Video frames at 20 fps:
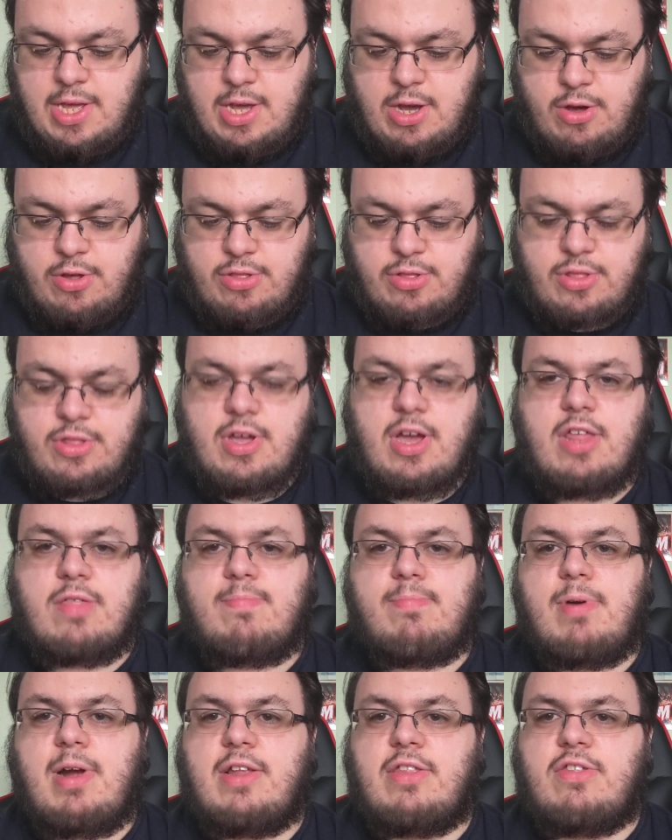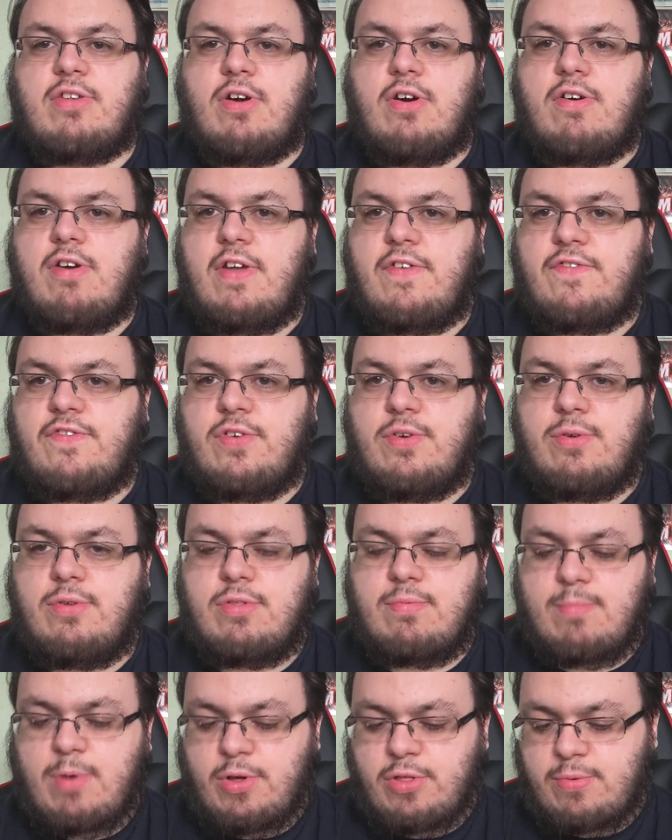Also stars Brad Dourif,
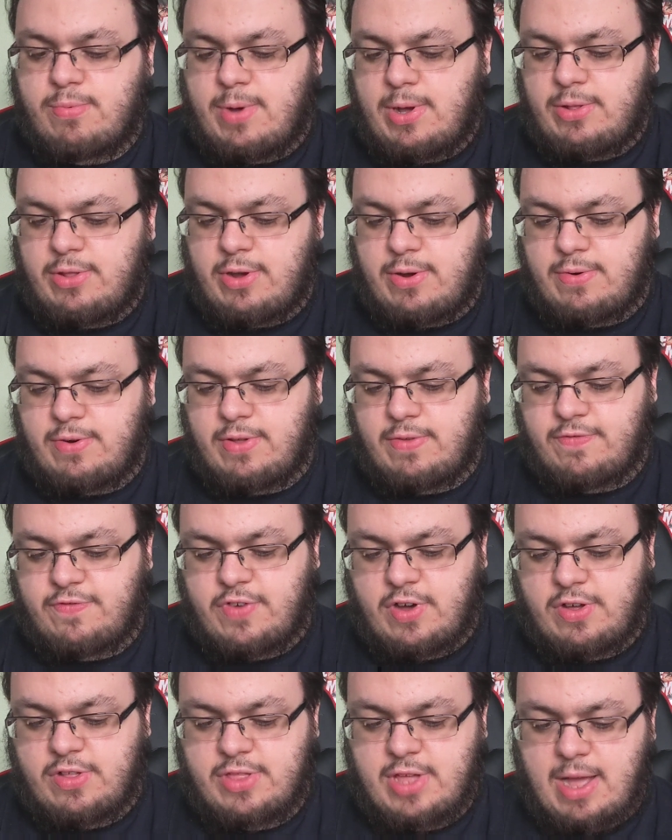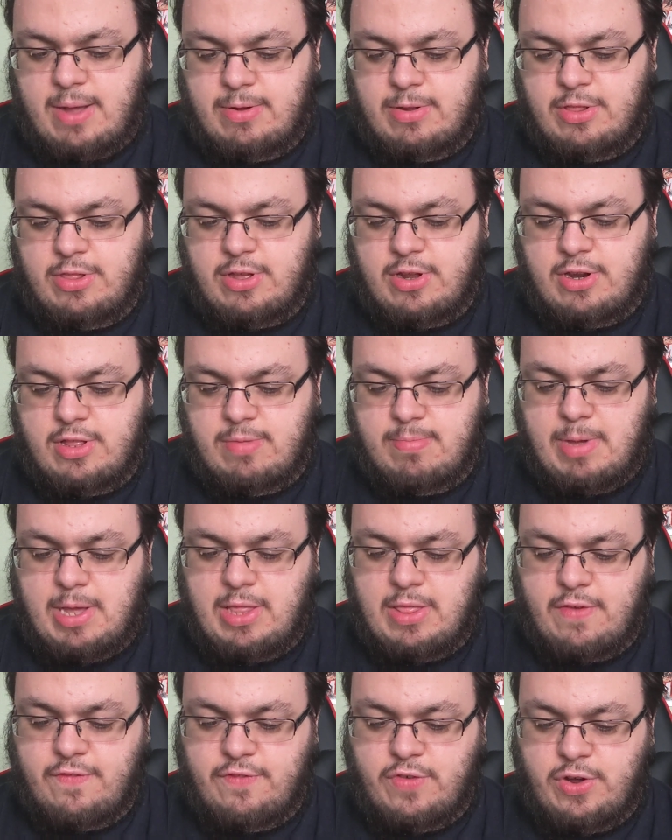who's most well known, as far as I'm concerned, as
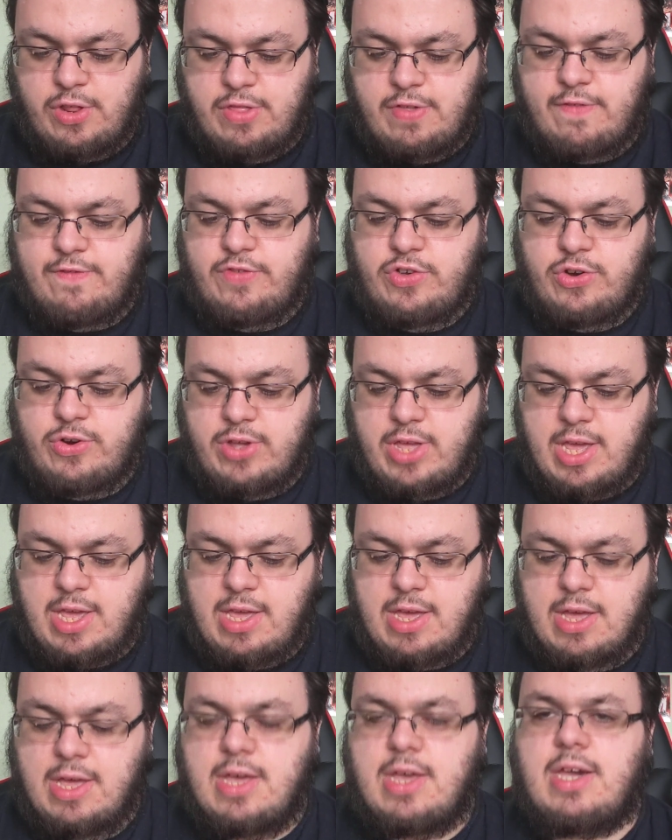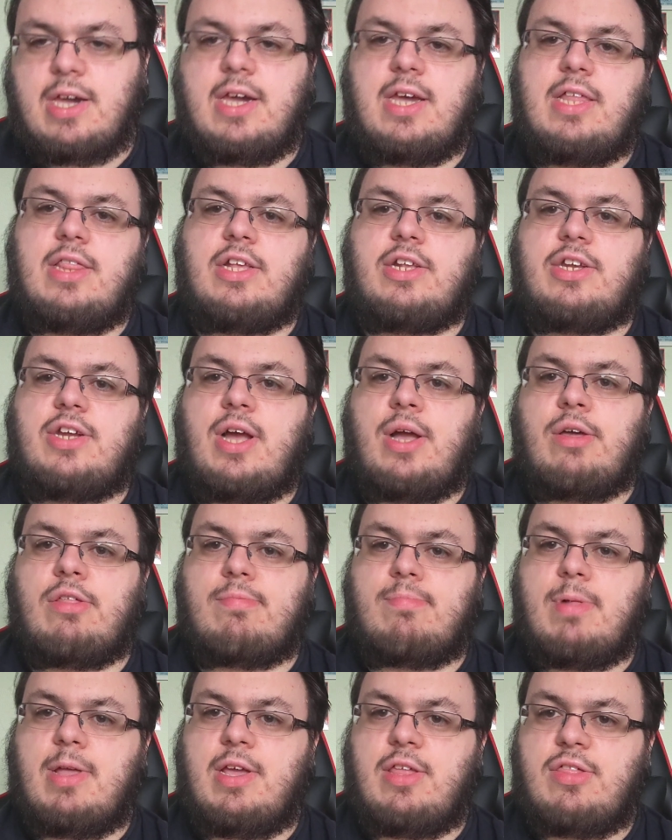being the voice of Chucky in the Child's
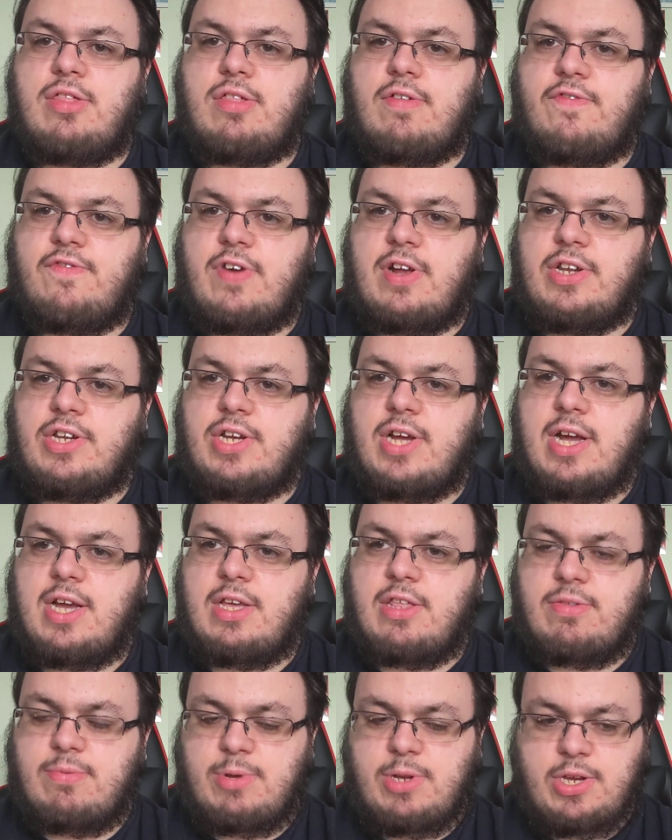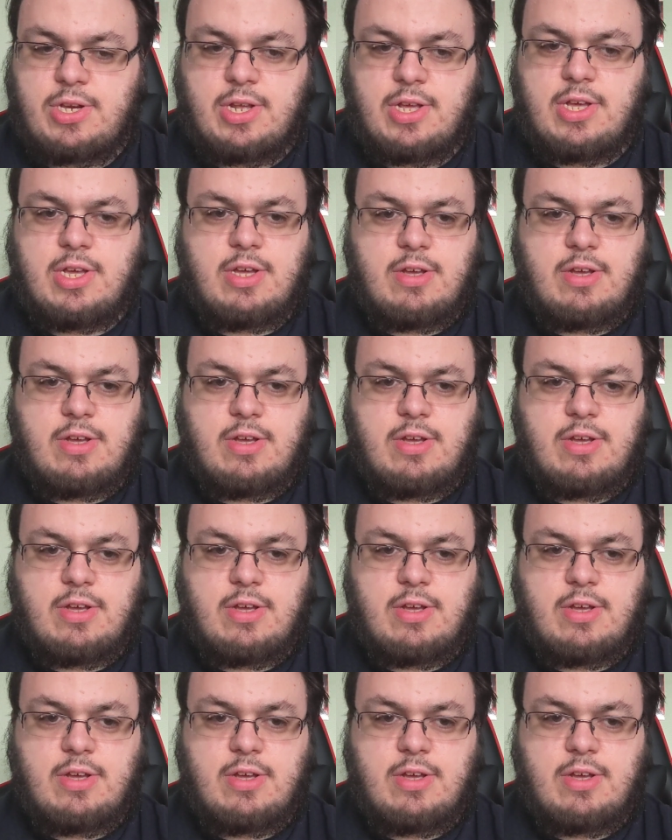Play franchise, which